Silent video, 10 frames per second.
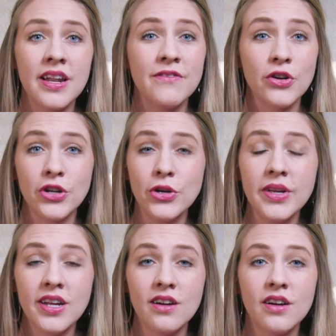And if you're new
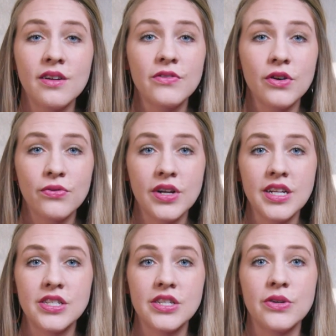here, feel
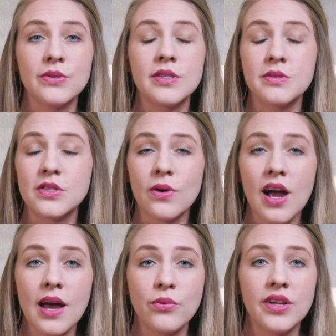free to
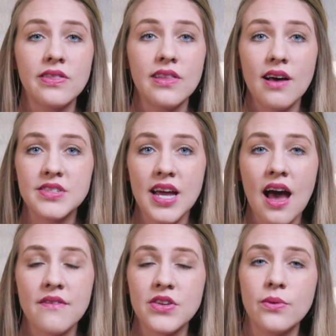subscribe. We'd love to
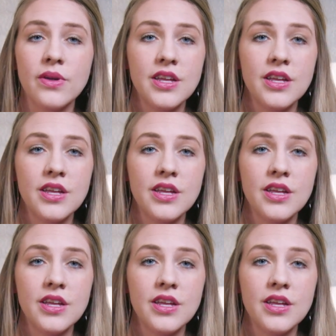have you.